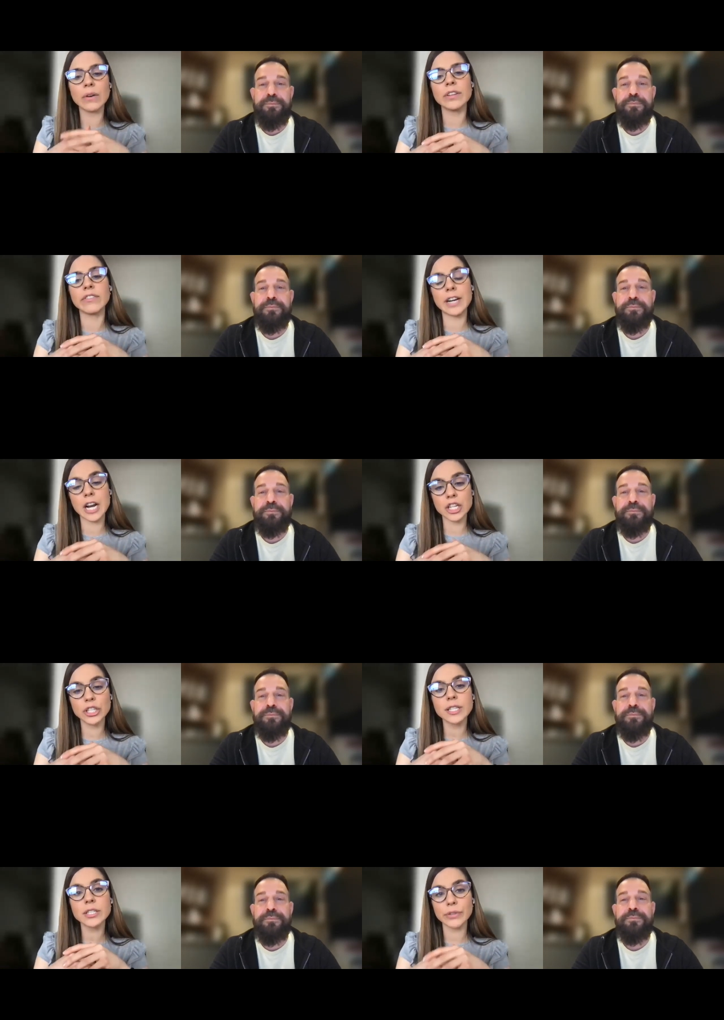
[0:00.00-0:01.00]
Speaker 1: down the
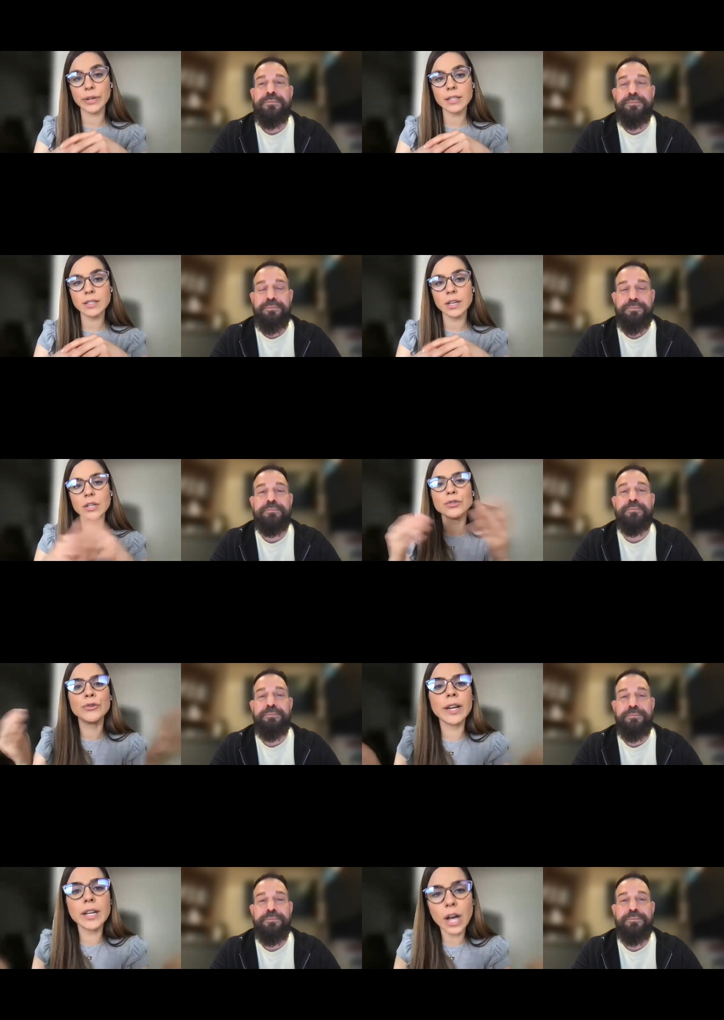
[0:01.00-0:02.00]
financial stress
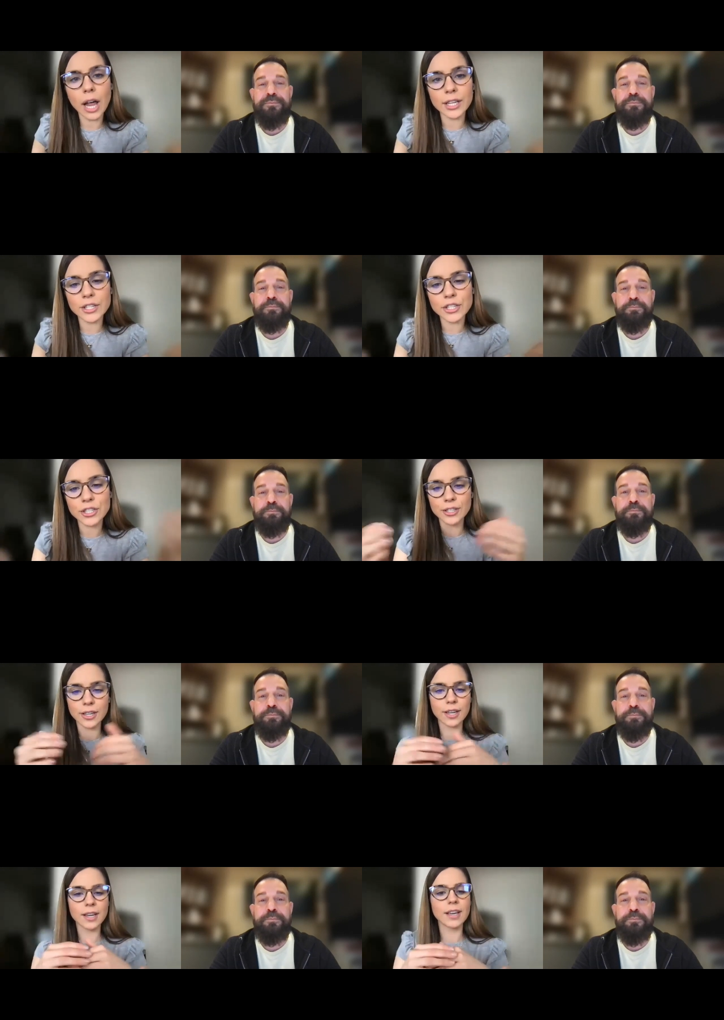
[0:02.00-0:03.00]
during college.
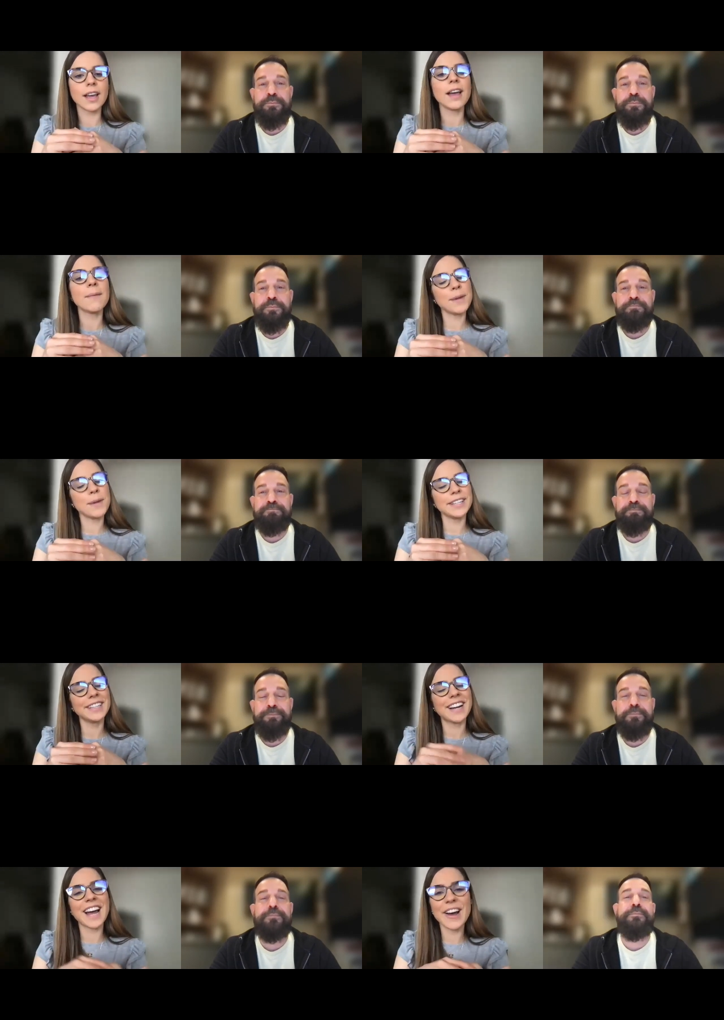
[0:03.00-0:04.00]

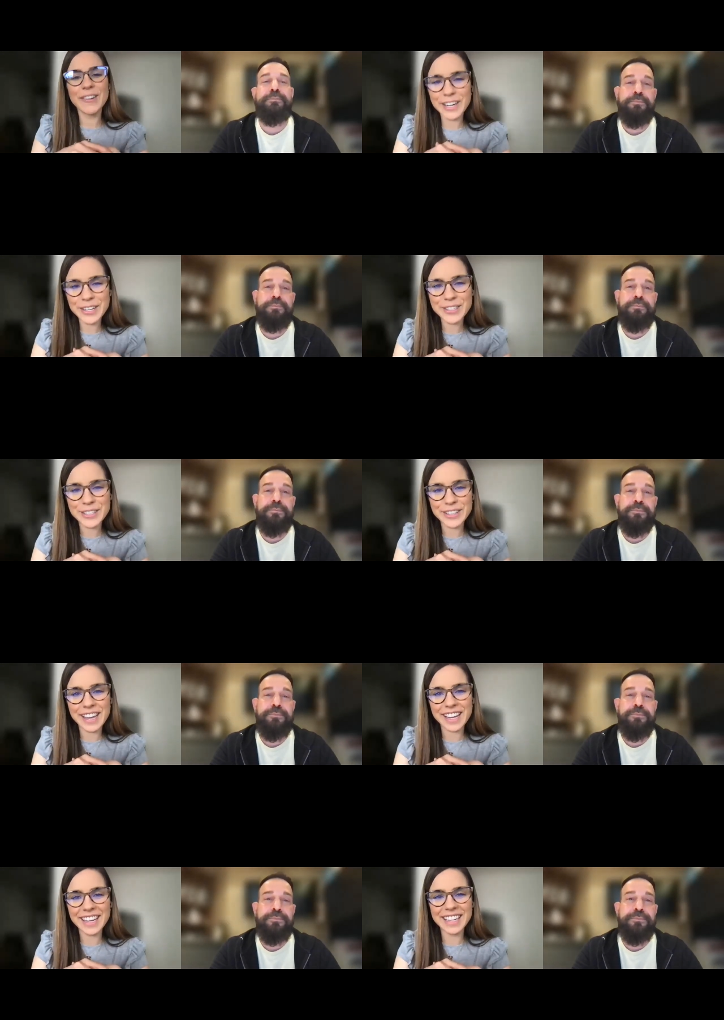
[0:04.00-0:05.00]
Peter, how are you
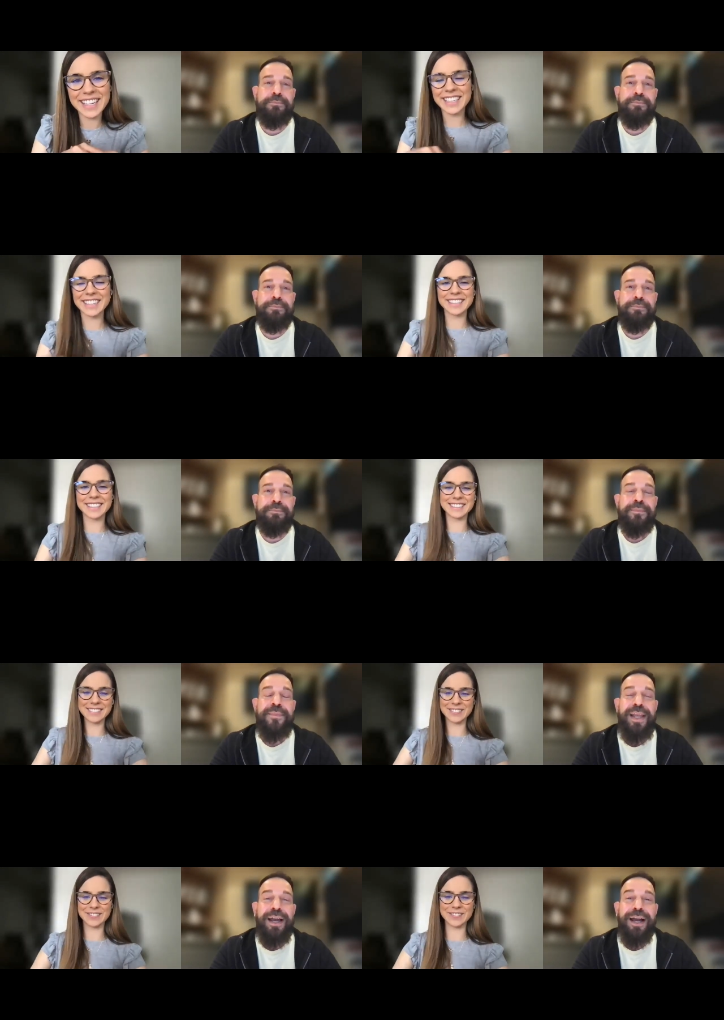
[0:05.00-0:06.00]
today?
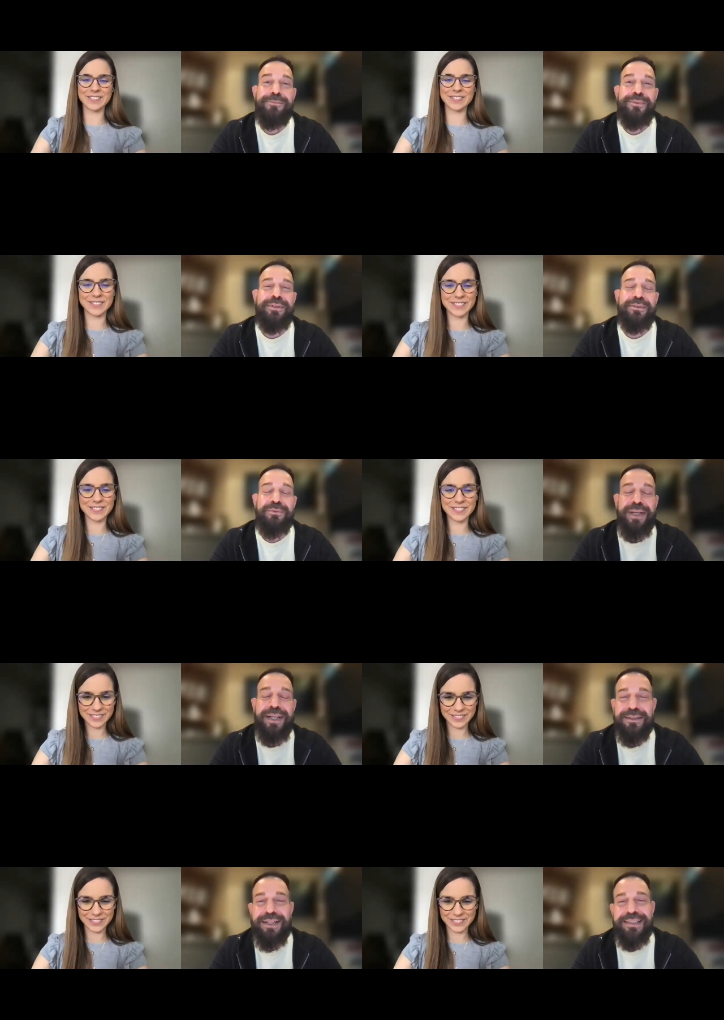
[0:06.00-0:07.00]
Speaker 2: I'm doing great,
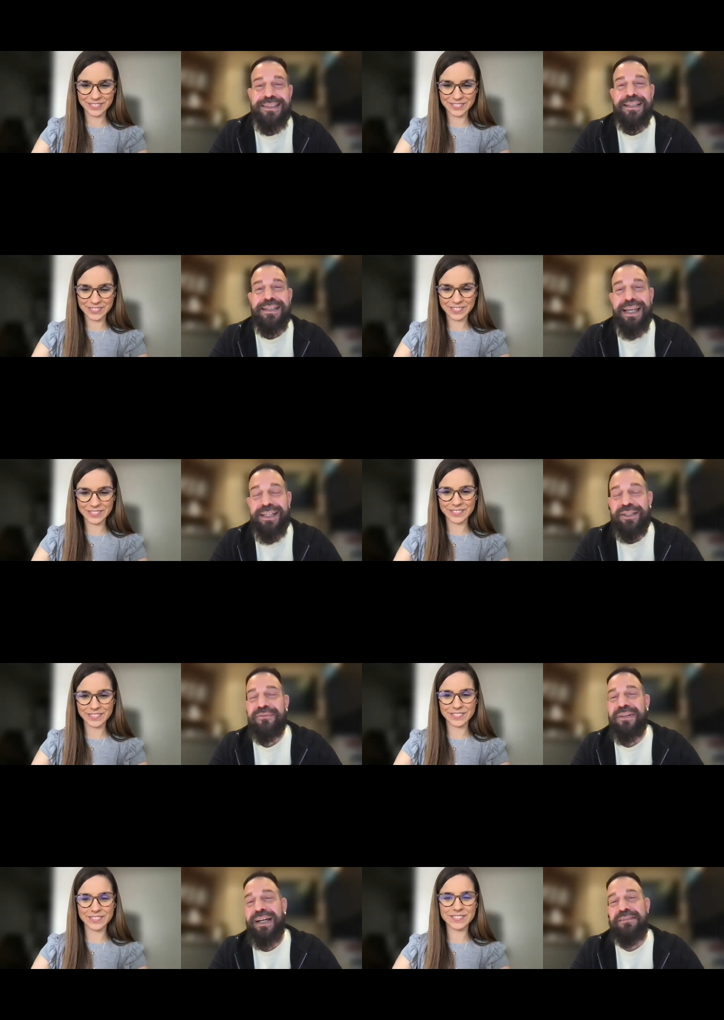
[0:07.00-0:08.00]
Aranza. Thank you
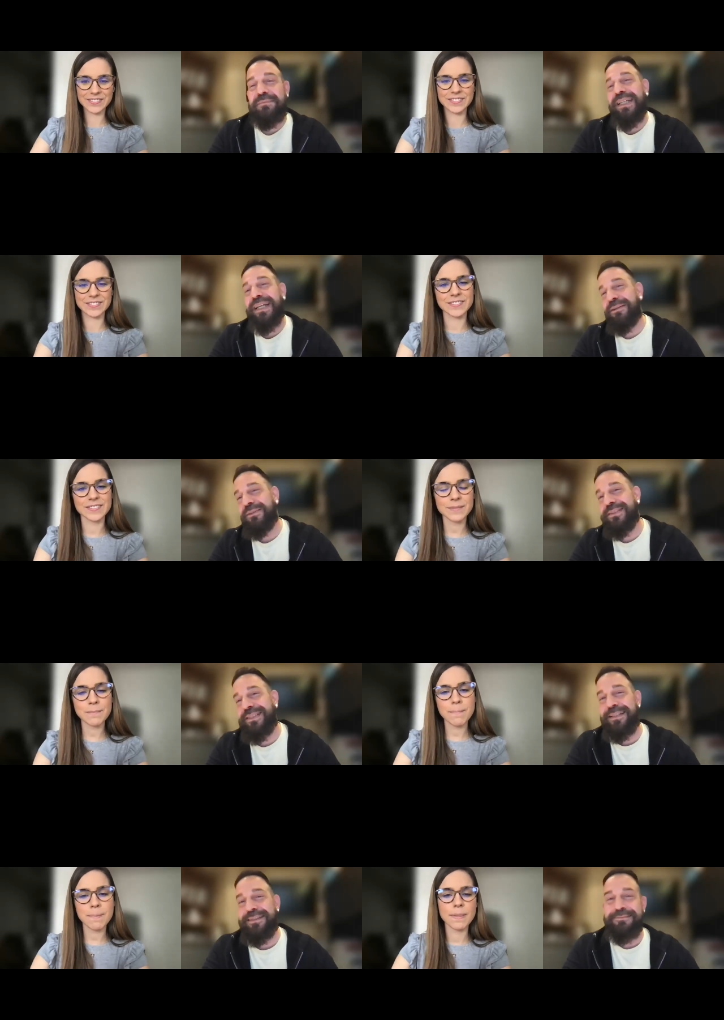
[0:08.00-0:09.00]
for having me. How are you
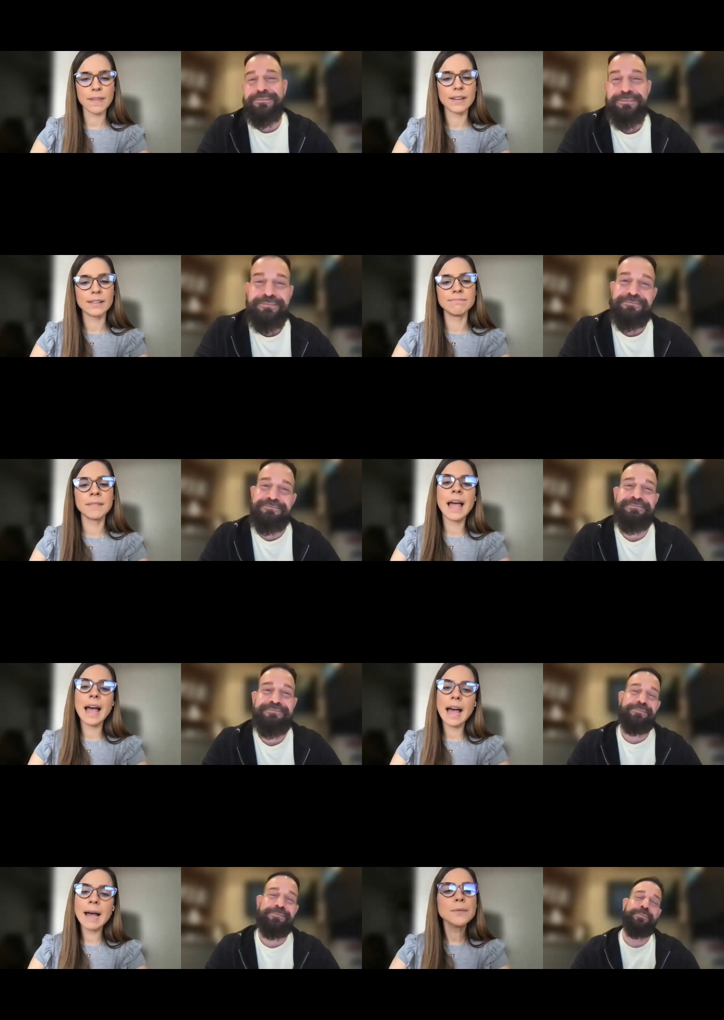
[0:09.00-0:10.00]
today?
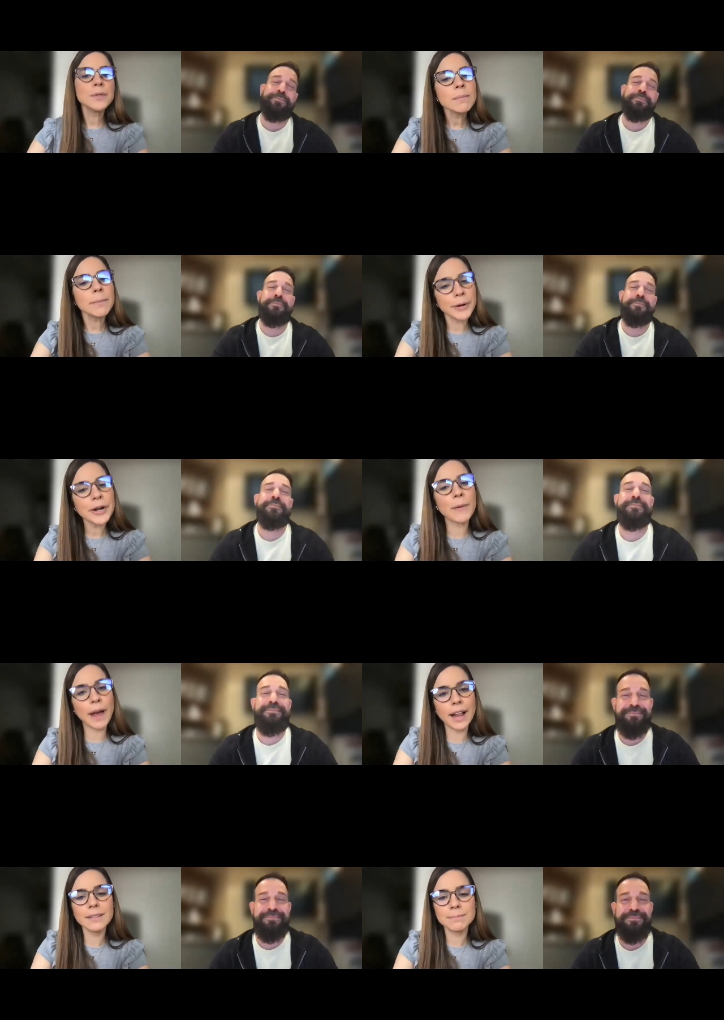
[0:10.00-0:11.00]
Speaker 1: I'm doing pretty
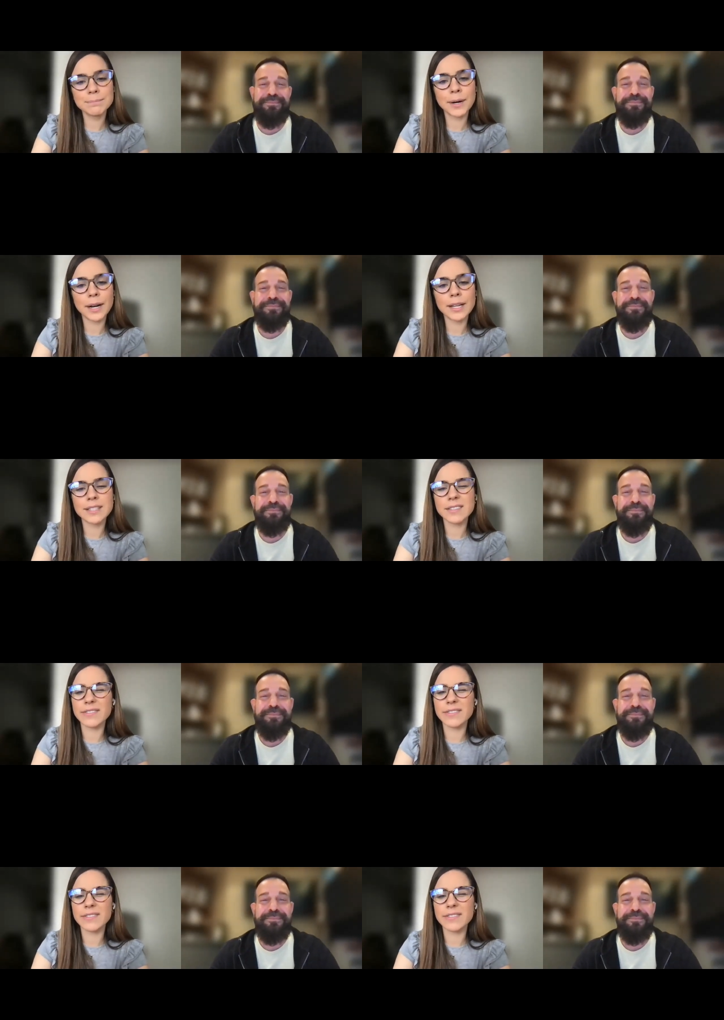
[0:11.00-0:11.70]
well, but